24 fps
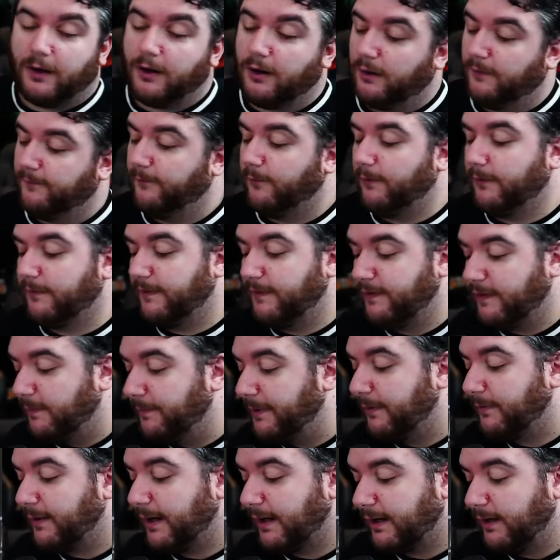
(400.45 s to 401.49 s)
are forces to
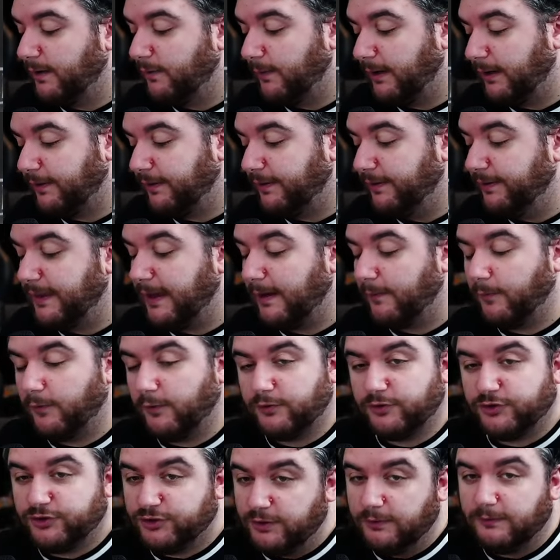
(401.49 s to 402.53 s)
be reckoned with that
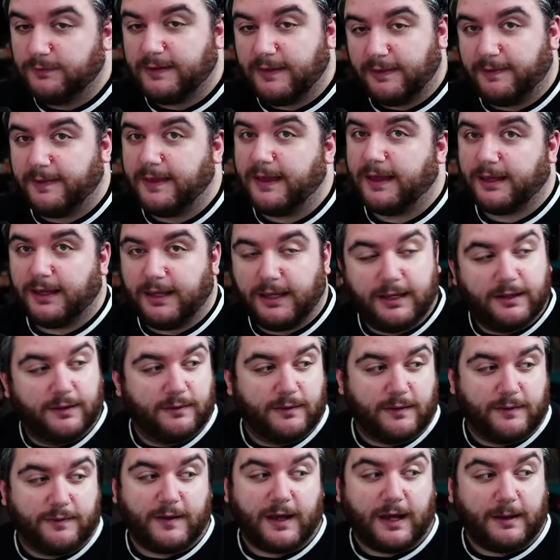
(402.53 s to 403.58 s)
will shoot this deck
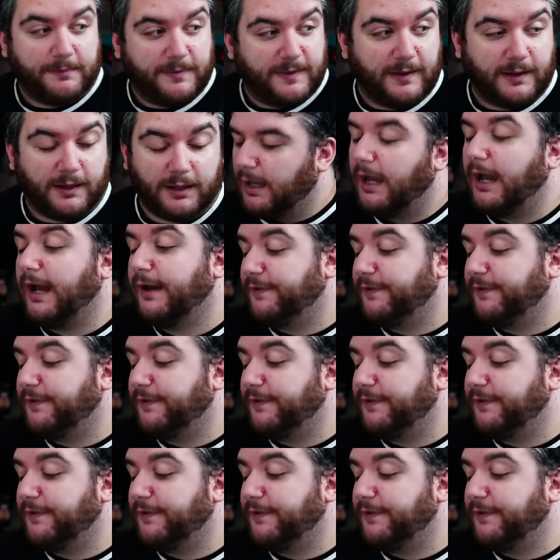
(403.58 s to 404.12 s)
into top tier.